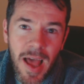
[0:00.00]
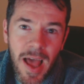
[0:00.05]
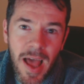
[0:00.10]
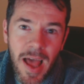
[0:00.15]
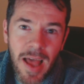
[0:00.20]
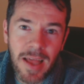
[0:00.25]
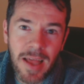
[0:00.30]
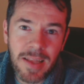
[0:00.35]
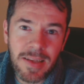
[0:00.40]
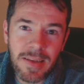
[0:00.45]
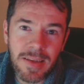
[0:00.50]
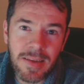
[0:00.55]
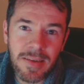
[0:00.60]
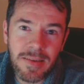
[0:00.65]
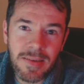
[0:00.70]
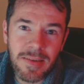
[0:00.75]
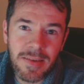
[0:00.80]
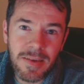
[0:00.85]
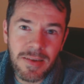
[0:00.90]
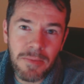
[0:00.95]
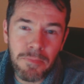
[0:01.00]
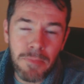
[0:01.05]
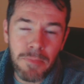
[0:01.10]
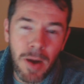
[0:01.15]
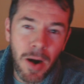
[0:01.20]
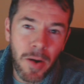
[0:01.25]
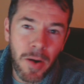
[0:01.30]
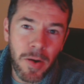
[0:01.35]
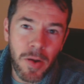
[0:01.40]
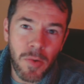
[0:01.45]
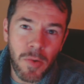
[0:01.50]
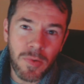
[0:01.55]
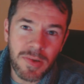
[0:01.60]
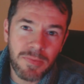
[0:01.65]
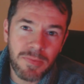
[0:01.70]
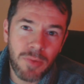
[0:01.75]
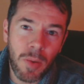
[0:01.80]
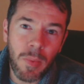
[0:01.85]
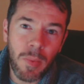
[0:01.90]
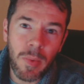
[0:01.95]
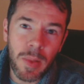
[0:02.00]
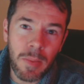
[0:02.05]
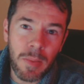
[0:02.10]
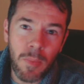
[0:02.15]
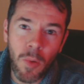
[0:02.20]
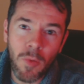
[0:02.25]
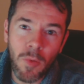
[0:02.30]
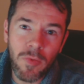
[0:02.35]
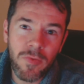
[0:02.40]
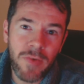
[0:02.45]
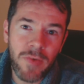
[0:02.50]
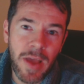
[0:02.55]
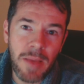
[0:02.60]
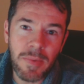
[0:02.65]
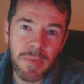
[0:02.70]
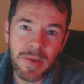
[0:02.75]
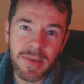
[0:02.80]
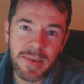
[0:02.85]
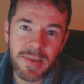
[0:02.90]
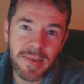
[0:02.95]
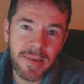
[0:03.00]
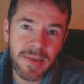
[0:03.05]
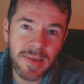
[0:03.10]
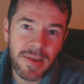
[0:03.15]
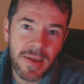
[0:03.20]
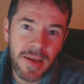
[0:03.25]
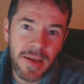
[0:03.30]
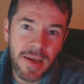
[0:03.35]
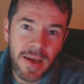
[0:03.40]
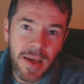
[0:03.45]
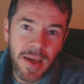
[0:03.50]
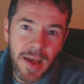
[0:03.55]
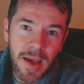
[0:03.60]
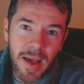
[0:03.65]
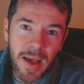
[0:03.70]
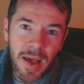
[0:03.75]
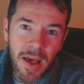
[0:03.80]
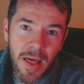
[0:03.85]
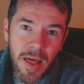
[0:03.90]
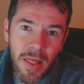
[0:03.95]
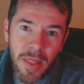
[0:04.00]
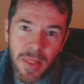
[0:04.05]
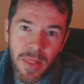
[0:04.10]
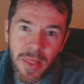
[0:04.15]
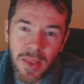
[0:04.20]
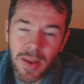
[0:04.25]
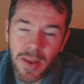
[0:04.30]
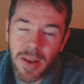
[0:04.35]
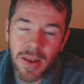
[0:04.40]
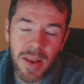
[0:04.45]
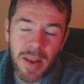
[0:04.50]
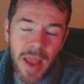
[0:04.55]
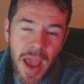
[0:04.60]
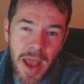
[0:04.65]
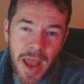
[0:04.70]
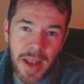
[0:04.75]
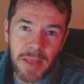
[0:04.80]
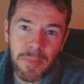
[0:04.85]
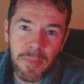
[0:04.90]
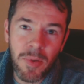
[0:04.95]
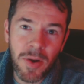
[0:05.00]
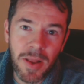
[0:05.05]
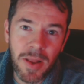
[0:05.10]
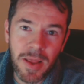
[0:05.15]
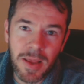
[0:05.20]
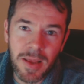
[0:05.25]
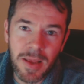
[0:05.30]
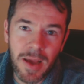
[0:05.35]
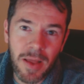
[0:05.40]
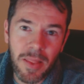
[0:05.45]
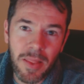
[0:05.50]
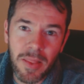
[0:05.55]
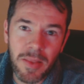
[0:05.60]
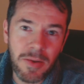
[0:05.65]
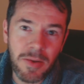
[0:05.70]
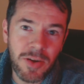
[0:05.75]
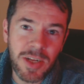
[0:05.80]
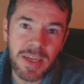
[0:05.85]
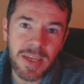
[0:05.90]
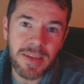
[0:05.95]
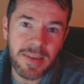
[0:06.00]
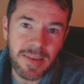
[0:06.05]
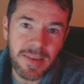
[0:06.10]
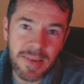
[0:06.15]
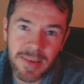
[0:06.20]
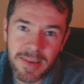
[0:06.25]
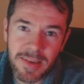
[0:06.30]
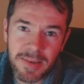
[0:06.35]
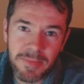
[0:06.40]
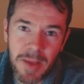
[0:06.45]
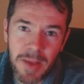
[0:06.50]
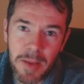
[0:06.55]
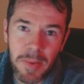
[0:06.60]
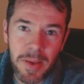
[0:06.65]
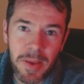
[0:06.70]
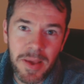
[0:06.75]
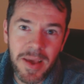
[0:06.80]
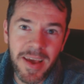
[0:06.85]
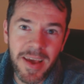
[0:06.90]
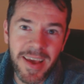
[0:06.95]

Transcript: and Mario was probably more famous than anybody other than Jesus, maybe.